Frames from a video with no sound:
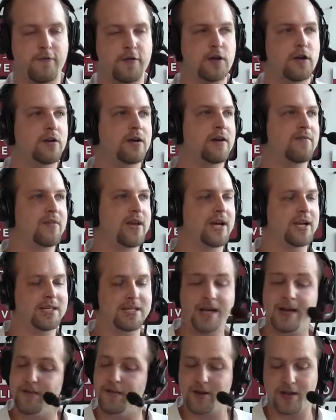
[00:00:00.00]
fury of
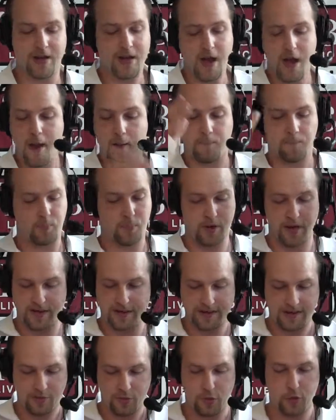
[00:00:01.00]
negativity.
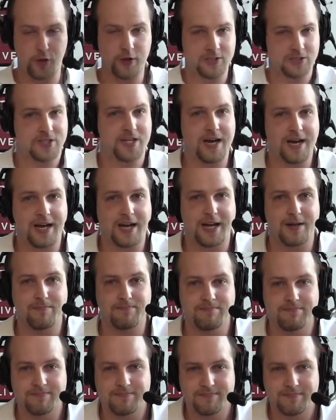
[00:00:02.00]
But this
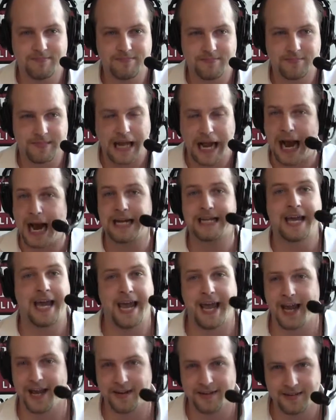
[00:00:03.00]
time, I
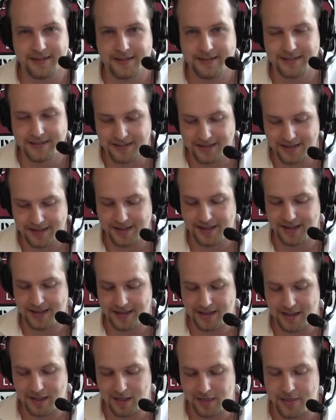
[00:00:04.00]
can't.
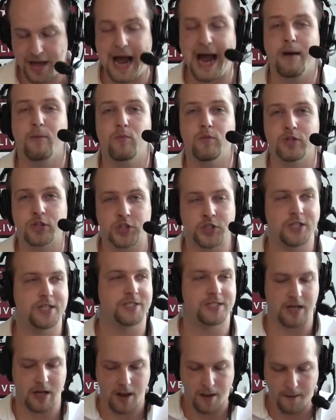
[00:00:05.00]
That was
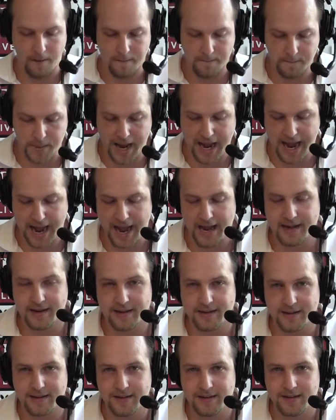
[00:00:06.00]
just bad.
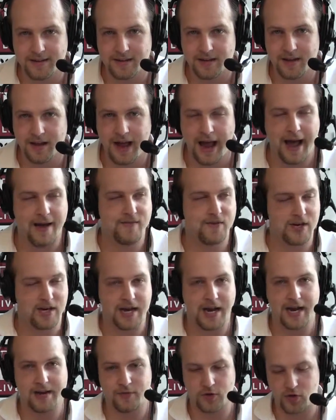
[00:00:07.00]
Having a
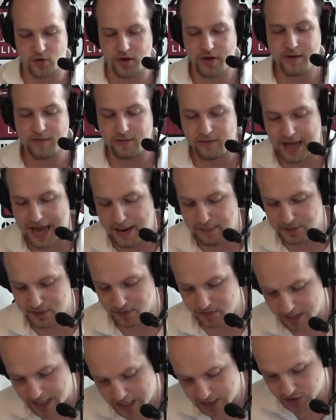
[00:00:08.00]
kind of a creative lapse
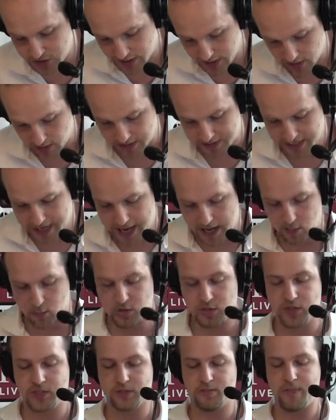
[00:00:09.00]
of logic error like that
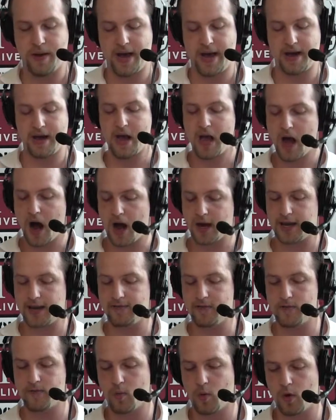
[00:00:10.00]
was just bad. I'll
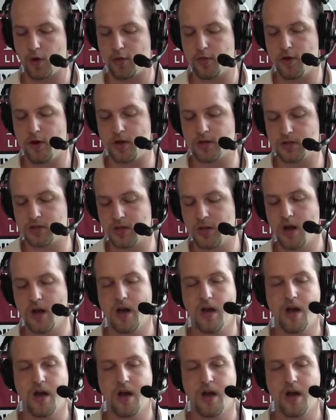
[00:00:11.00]
give you more thoughts